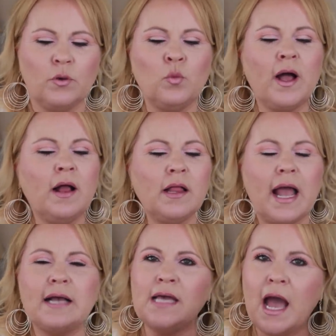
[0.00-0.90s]
Well,
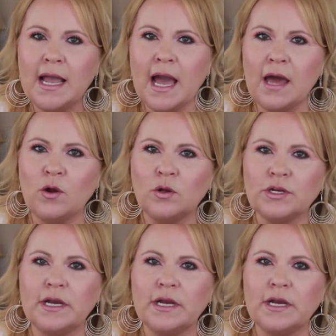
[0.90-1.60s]
as I got older